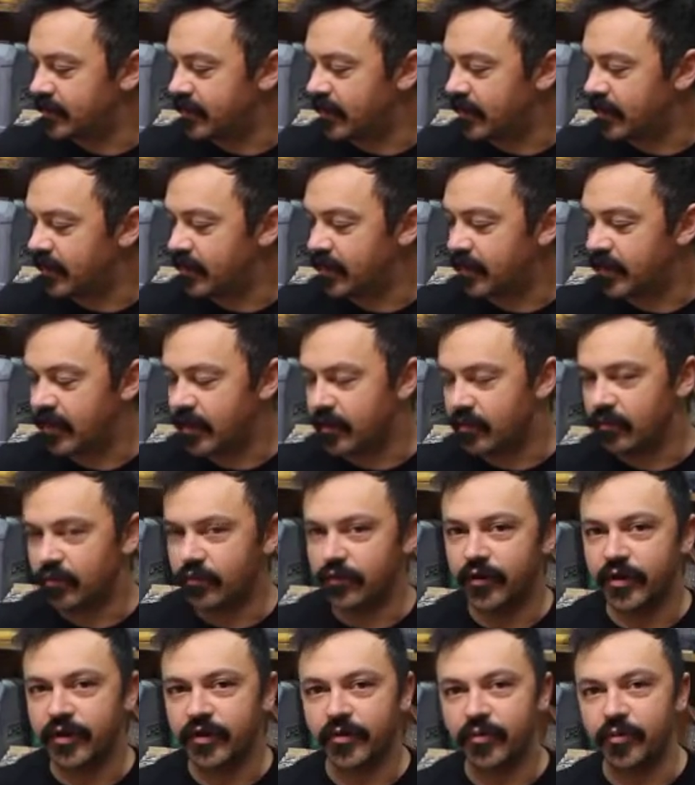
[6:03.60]
and then move
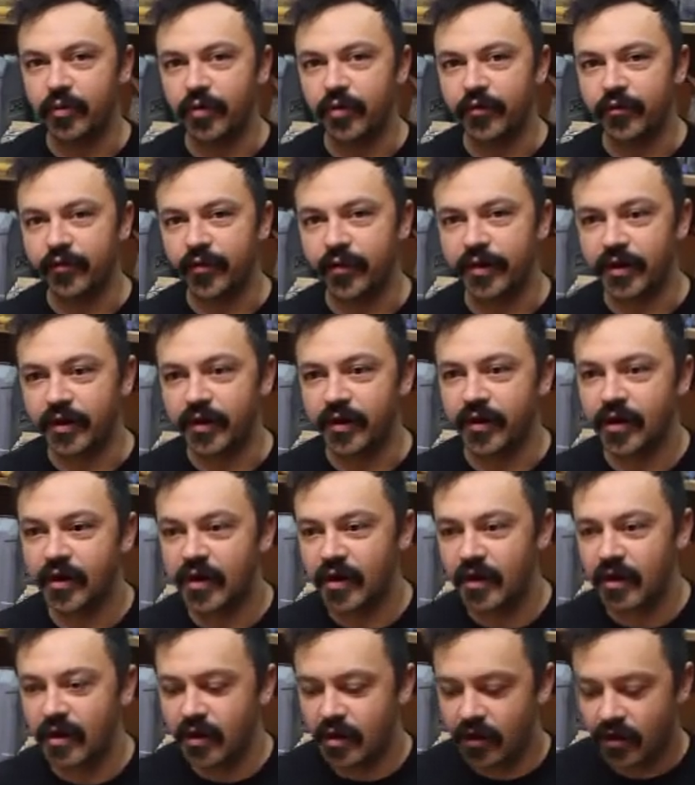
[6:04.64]
on to purfling
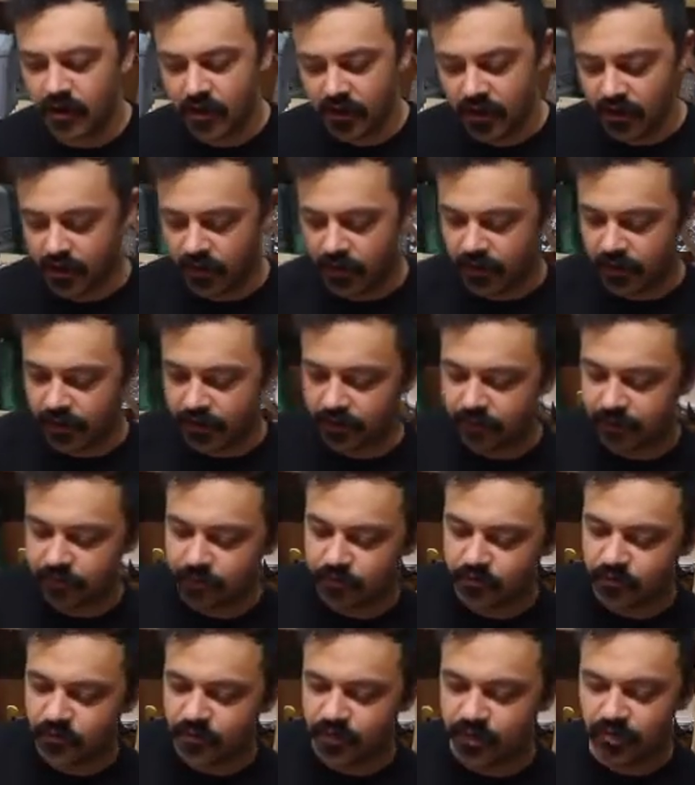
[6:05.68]

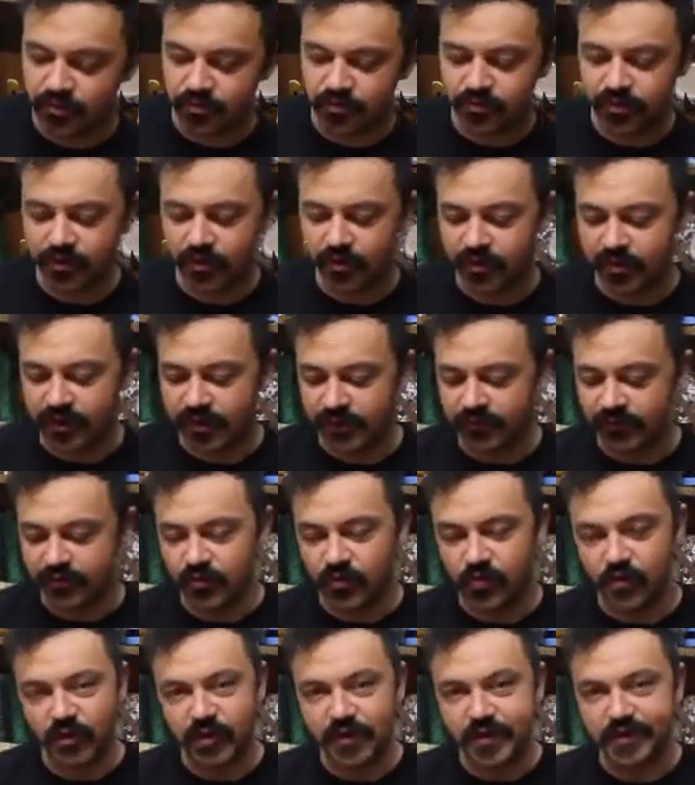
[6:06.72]
so that you don't have to
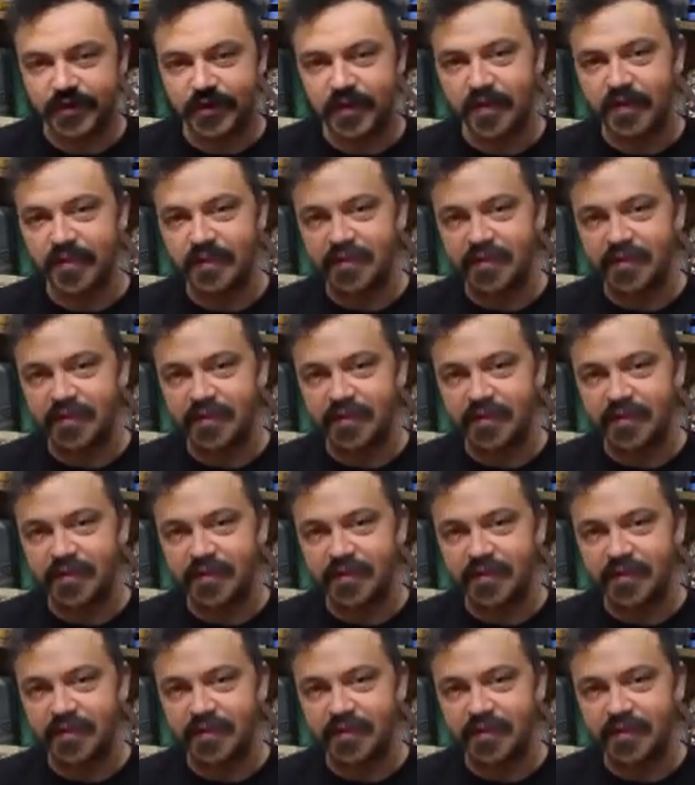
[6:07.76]
reset